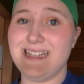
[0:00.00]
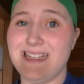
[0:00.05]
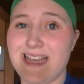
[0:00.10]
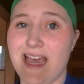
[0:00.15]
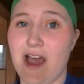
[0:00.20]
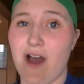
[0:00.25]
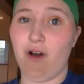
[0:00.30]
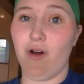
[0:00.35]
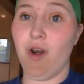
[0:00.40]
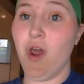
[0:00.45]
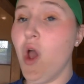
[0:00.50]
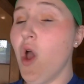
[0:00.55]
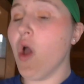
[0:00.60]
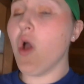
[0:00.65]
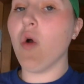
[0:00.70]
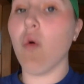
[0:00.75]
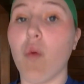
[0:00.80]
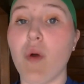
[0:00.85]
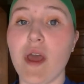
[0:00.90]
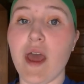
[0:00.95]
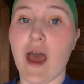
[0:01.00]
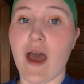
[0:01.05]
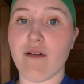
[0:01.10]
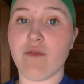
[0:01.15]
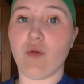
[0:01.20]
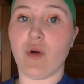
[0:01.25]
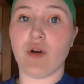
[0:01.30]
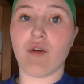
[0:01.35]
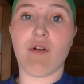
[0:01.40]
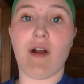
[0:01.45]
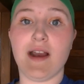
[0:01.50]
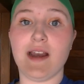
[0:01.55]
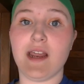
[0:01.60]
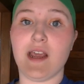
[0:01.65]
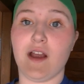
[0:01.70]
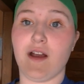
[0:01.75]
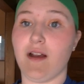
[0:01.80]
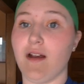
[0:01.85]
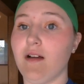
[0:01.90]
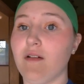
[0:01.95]
town. We have one right
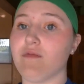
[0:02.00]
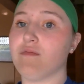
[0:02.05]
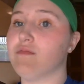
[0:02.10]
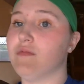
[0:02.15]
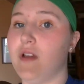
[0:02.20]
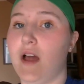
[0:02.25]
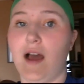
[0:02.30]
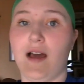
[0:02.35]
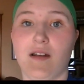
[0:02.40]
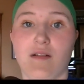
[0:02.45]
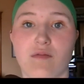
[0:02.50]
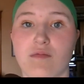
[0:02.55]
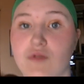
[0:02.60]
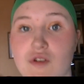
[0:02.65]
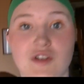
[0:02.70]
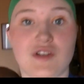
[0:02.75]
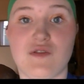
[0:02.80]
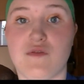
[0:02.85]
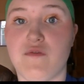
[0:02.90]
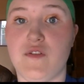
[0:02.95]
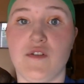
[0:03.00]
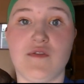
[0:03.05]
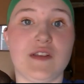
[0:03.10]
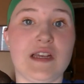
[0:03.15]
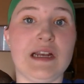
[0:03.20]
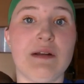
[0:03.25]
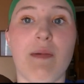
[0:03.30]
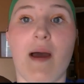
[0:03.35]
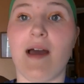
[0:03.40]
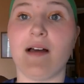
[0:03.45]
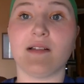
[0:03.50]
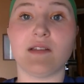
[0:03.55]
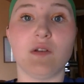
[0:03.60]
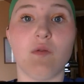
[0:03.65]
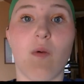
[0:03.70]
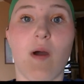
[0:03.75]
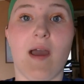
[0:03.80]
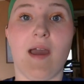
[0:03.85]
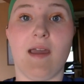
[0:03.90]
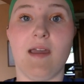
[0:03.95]
here, not just 15 miles
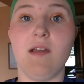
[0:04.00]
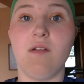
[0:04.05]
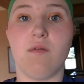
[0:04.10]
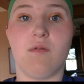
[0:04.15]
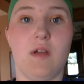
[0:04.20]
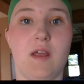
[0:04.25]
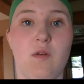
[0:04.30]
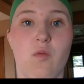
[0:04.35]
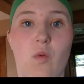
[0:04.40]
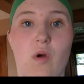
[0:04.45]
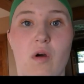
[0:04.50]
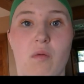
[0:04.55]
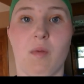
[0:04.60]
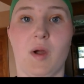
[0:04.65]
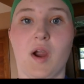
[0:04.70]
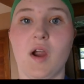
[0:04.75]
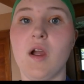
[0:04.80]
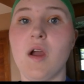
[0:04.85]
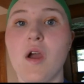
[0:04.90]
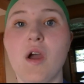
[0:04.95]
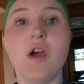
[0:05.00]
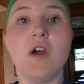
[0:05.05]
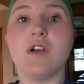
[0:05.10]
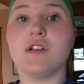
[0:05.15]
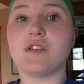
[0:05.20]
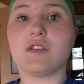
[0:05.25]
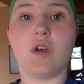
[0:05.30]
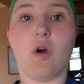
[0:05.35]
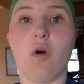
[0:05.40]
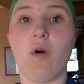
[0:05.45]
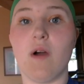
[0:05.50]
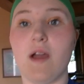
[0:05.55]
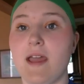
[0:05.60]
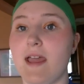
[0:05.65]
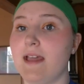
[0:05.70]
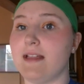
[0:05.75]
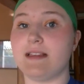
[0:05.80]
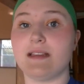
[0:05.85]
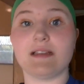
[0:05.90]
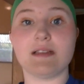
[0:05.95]
away in Wilmer. So
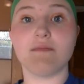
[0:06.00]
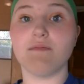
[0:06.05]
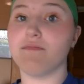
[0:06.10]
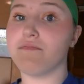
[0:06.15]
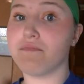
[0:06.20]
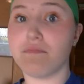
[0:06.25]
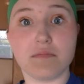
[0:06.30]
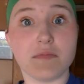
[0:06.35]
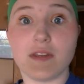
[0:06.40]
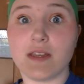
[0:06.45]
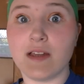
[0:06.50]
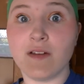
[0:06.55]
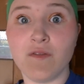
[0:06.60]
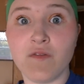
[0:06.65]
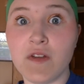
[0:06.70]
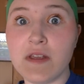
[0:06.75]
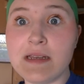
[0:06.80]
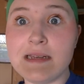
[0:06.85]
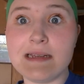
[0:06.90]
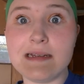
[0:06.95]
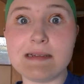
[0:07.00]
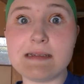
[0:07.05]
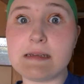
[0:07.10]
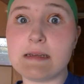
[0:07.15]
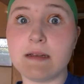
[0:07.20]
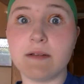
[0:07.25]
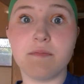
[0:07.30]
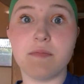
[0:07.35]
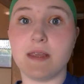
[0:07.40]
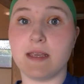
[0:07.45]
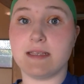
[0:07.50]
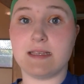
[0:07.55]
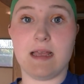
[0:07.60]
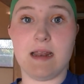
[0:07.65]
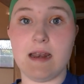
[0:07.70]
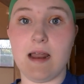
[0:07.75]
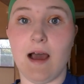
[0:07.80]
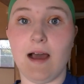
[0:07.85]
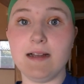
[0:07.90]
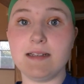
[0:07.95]
it's convenient, is it
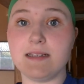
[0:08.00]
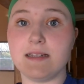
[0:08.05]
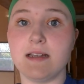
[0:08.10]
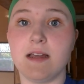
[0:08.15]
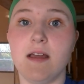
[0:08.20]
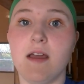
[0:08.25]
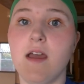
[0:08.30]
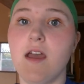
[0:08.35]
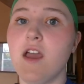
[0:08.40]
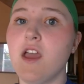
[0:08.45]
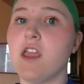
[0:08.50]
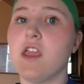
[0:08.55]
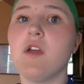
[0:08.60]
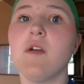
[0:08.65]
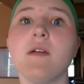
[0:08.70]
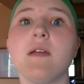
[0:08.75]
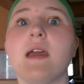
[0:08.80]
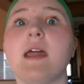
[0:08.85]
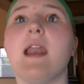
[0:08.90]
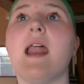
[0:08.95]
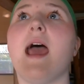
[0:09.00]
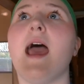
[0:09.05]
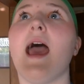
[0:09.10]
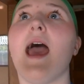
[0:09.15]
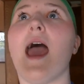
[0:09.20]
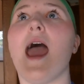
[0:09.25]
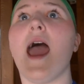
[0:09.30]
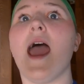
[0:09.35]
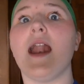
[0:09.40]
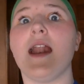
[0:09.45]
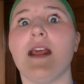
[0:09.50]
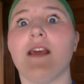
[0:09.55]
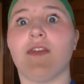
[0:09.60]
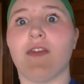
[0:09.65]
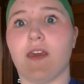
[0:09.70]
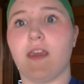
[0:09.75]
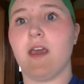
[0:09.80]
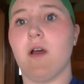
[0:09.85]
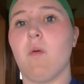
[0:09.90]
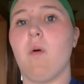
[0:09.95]
not? You can get
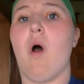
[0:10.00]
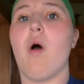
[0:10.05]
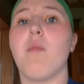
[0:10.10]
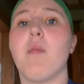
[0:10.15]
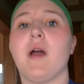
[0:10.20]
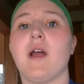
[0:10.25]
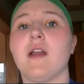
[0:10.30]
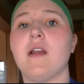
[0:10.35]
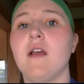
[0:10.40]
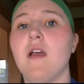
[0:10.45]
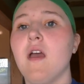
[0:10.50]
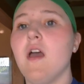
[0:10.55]
anything at Walmart.